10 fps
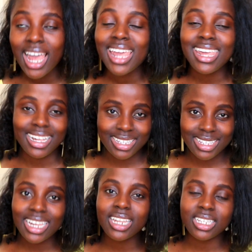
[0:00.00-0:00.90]

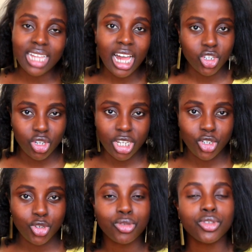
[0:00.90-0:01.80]
Yes, it is actually
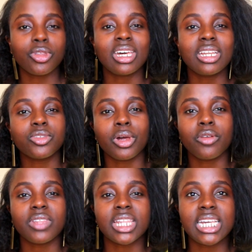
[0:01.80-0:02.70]
true. So that is one
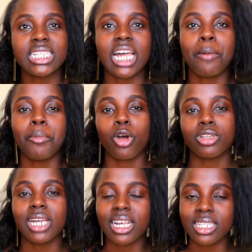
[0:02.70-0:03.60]
of the things
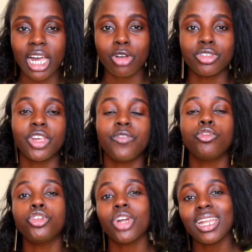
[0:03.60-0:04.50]
about a SACCO. So if
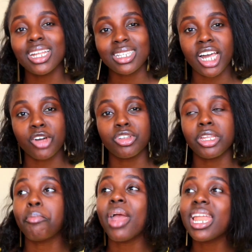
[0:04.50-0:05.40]
you join a SACCO,
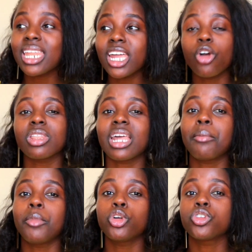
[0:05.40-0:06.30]
depending on the
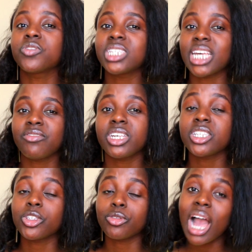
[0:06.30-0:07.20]
amount of
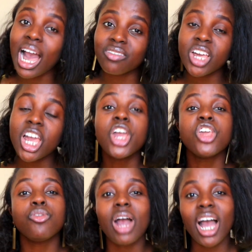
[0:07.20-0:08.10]
savings you have,
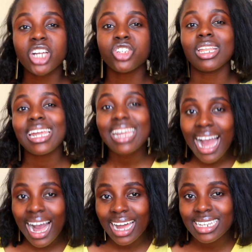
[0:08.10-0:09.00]
you actually
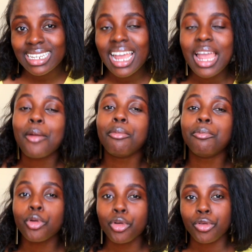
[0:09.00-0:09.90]
can
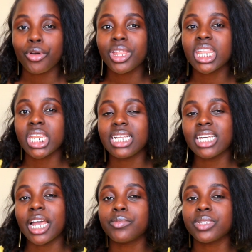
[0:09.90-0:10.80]
borrow 3
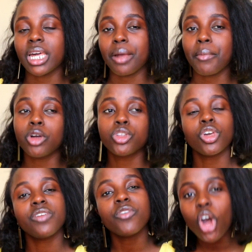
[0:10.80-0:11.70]
times that amount. So
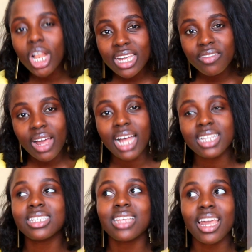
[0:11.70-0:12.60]
if Olive
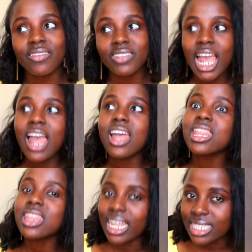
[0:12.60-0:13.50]
has saved
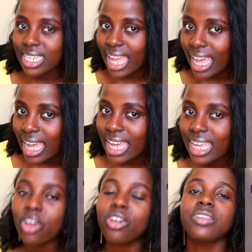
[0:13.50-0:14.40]

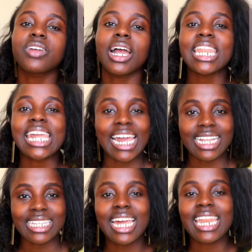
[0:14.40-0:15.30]
30K, Olive can
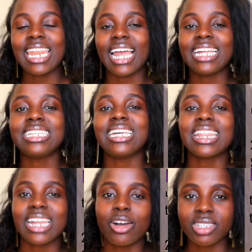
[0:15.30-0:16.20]
get
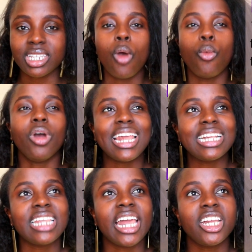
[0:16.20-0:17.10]
90,000. What
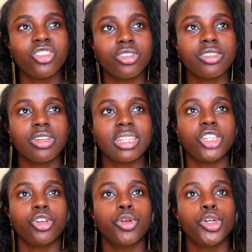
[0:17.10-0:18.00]
is the interest rate
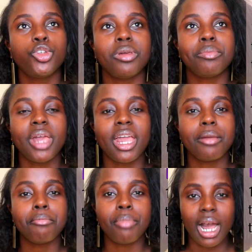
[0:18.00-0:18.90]
that you're going to be
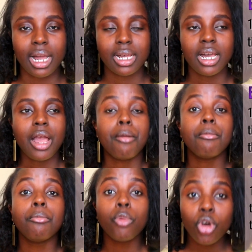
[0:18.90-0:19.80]
paying back?
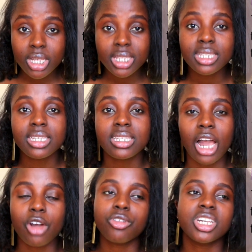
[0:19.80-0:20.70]
Most
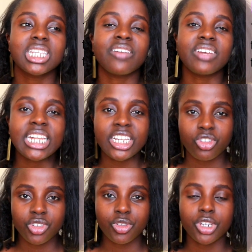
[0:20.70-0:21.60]
SACCOs have an
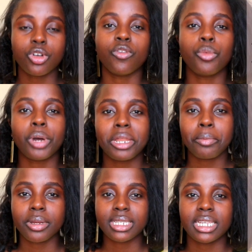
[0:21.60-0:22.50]
interest rate of
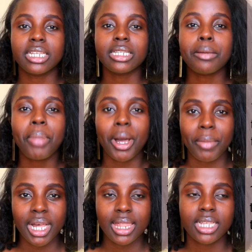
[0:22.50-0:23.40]
1% per
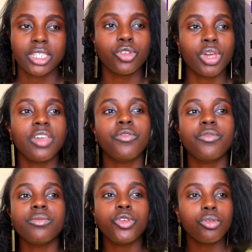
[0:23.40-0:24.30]
month. So if
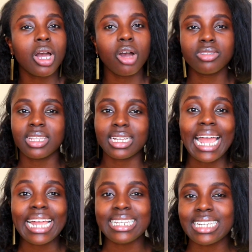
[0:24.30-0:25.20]
you count that
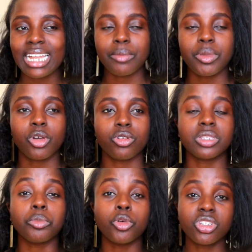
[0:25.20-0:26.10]
ideally,
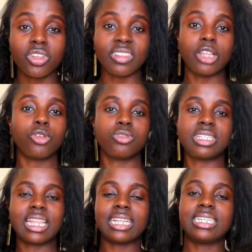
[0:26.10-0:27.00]
because most of the loans
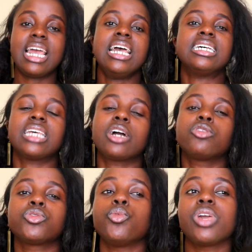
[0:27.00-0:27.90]
that
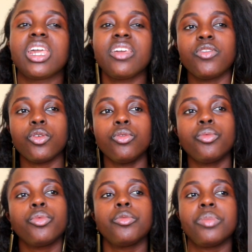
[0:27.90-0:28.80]
SACCOs will give you
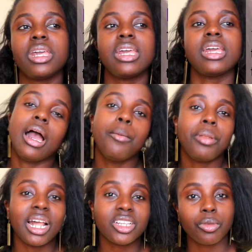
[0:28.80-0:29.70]
will be
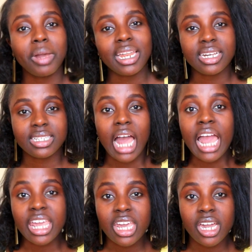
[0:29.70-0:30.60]
plus or minus a
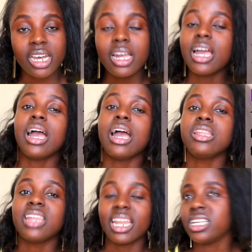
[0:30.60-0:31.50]
year,
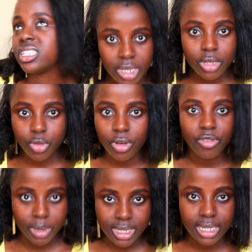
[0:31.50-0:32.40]
that is
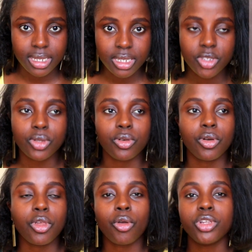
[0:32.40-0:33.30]
12%. So
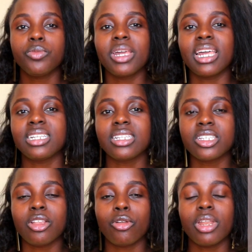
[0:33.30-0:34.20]
you're going to be getting
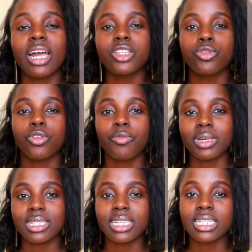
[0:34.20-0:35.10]
this loan at
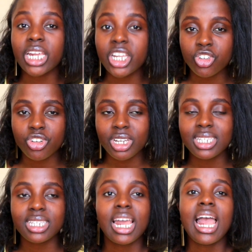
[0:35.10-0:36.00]
12%
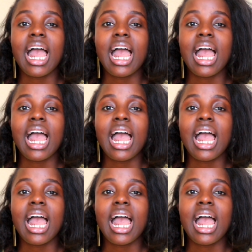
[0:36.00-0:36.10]
interest.